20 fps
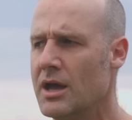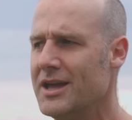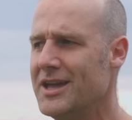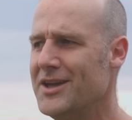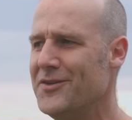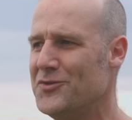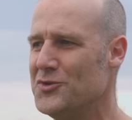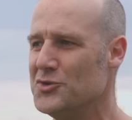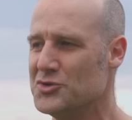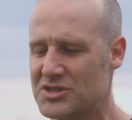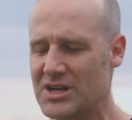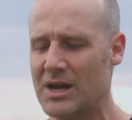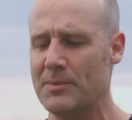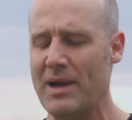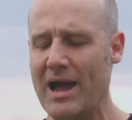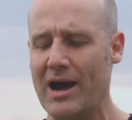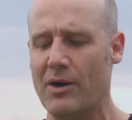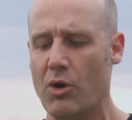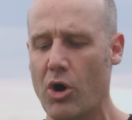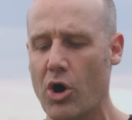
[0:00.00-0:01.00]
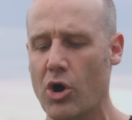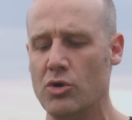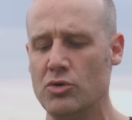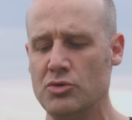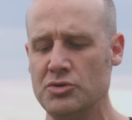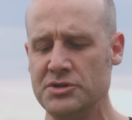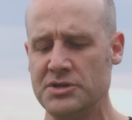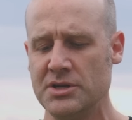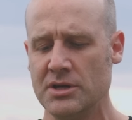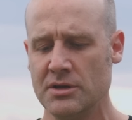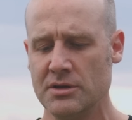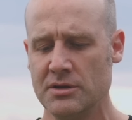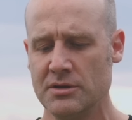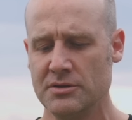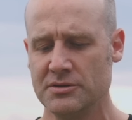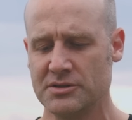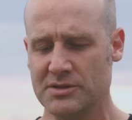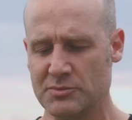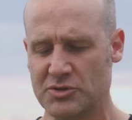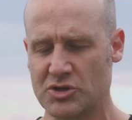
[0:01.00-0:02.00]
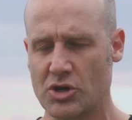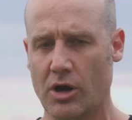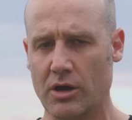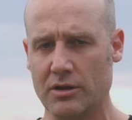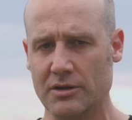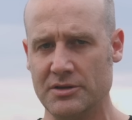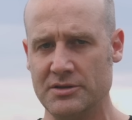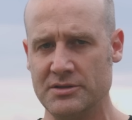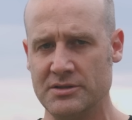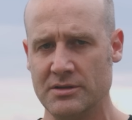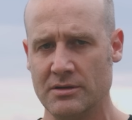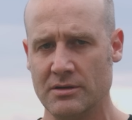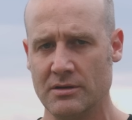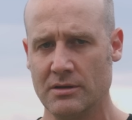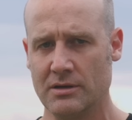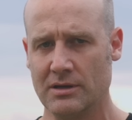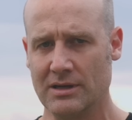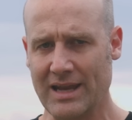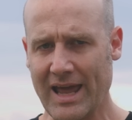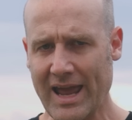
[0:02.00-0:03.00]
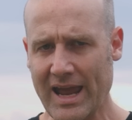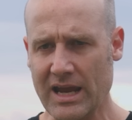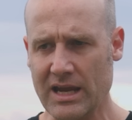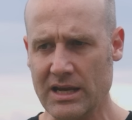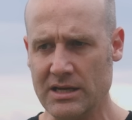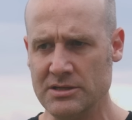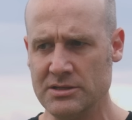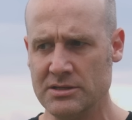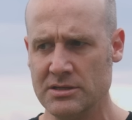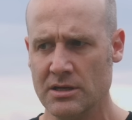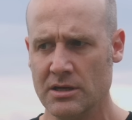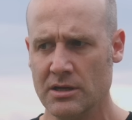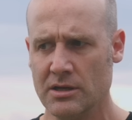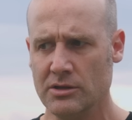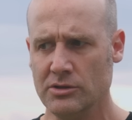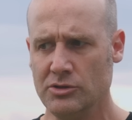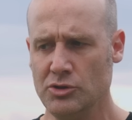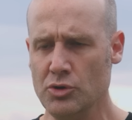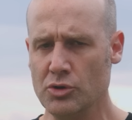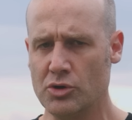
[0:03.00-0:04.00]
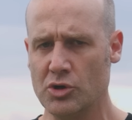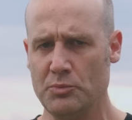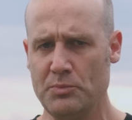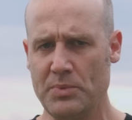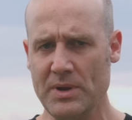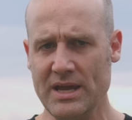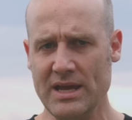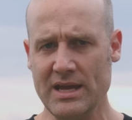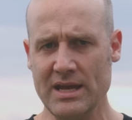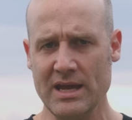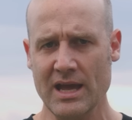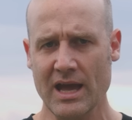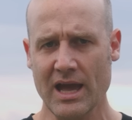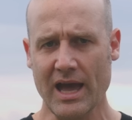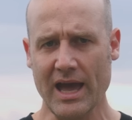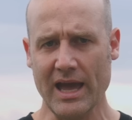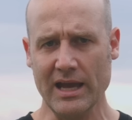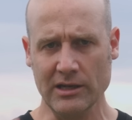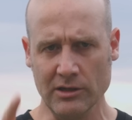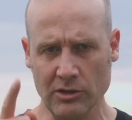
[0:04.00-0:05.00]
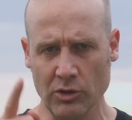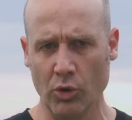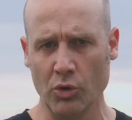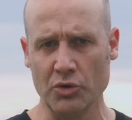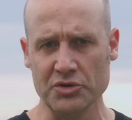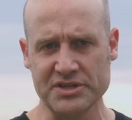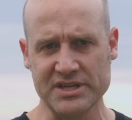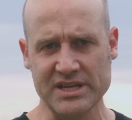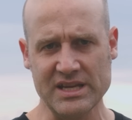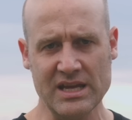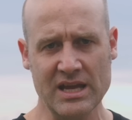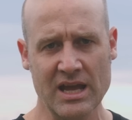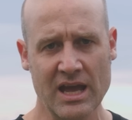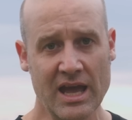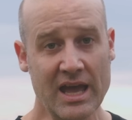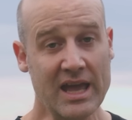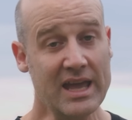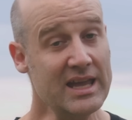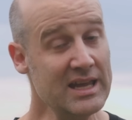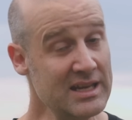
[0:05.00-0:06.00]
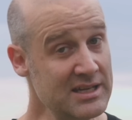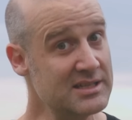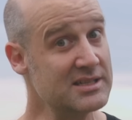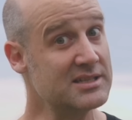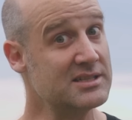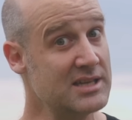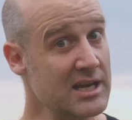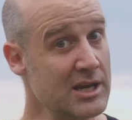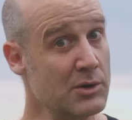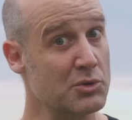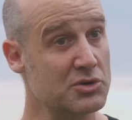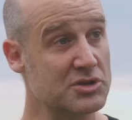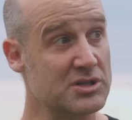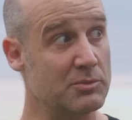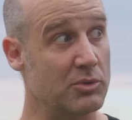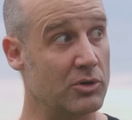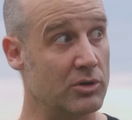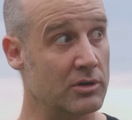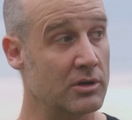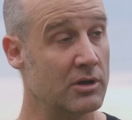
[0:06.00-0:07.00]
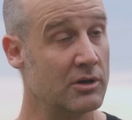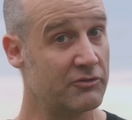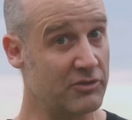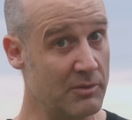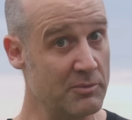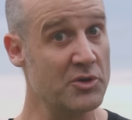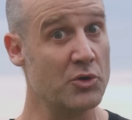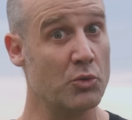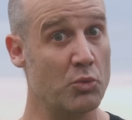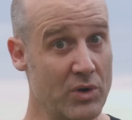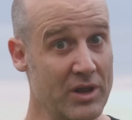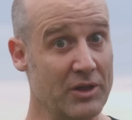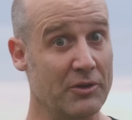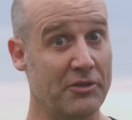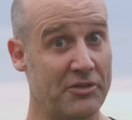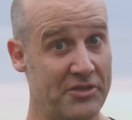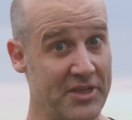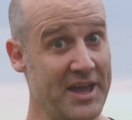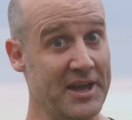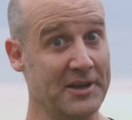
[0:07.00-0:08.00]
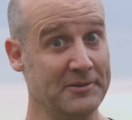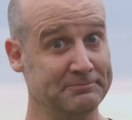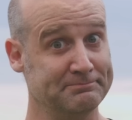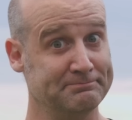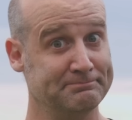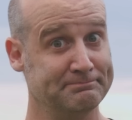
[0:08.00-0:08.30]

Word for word: If you somehow owned some Scotland land, you could be a lordy, indistinguishable from the real thing.